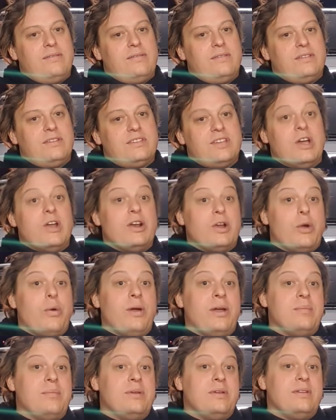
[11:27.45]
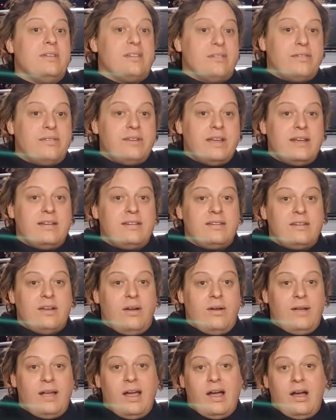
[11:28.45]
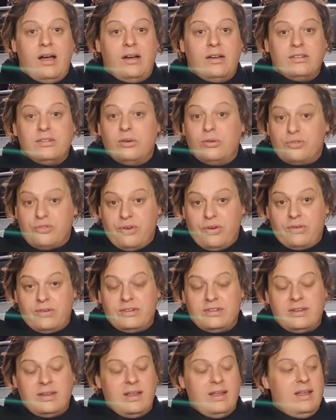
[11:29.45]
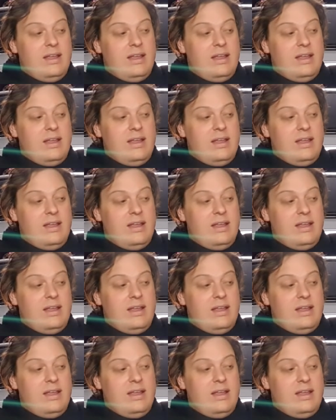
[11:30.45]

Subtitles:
certain equipment to fit on cars or trucks.